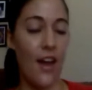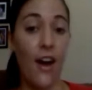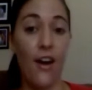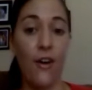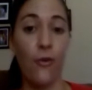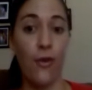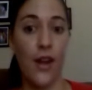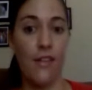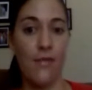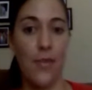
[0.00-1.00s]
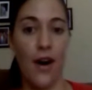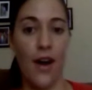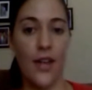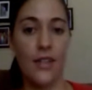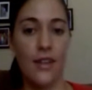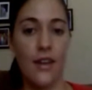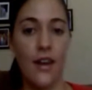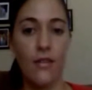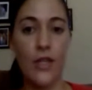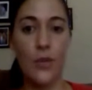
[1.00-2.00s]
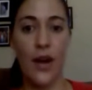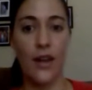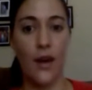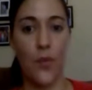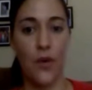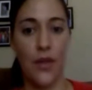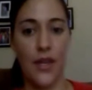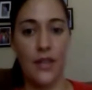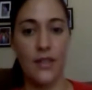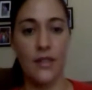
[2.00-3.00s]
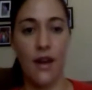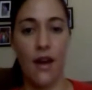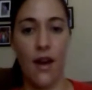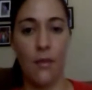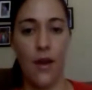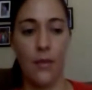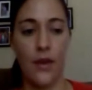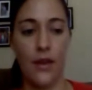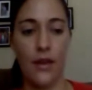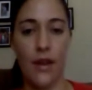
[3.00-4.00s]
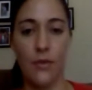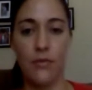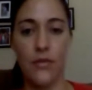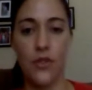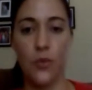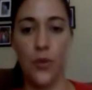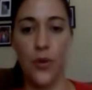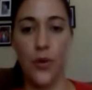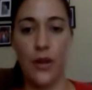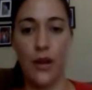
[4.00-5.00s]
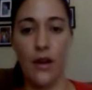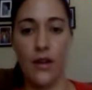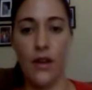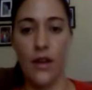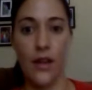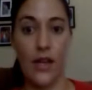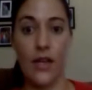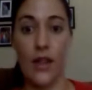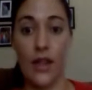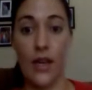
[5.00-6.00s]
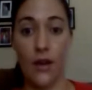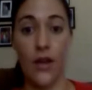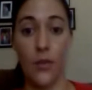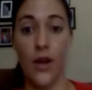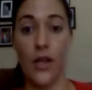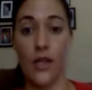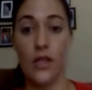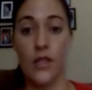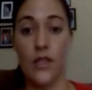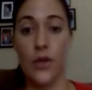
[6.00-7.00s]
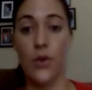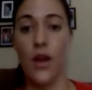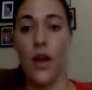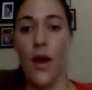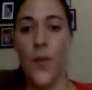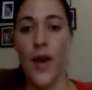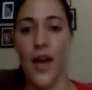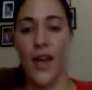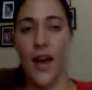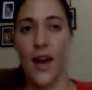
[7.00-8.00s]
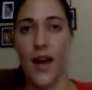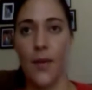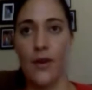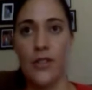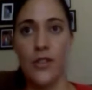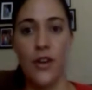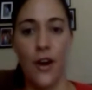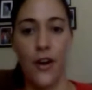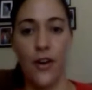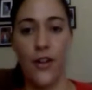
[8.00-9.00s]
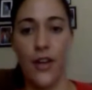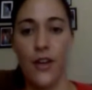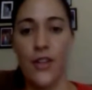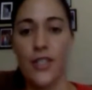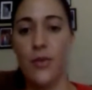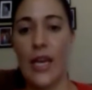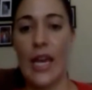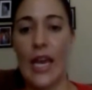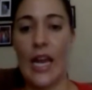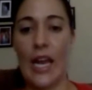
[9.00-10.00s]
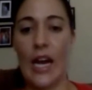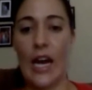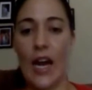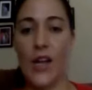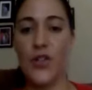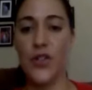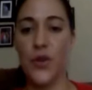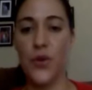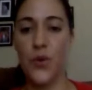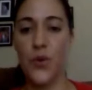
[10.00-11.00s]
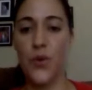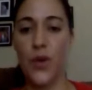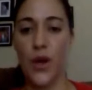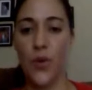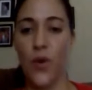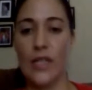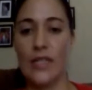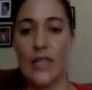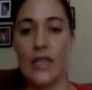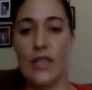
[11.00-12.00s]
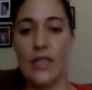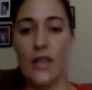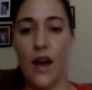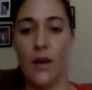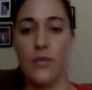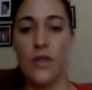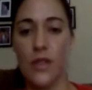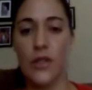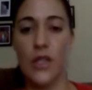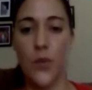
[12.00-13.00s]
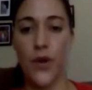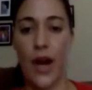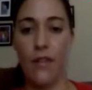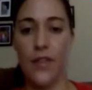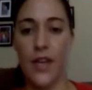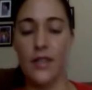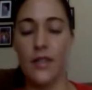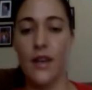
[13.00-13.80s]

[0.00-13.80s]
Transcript: oh, what I've bought. I only bought a couple things. I'm super early on, and I didn't think I'd get pregnant this soon. But I went to Target earlier this week, and I got 2 little onesies, little sleeper outfits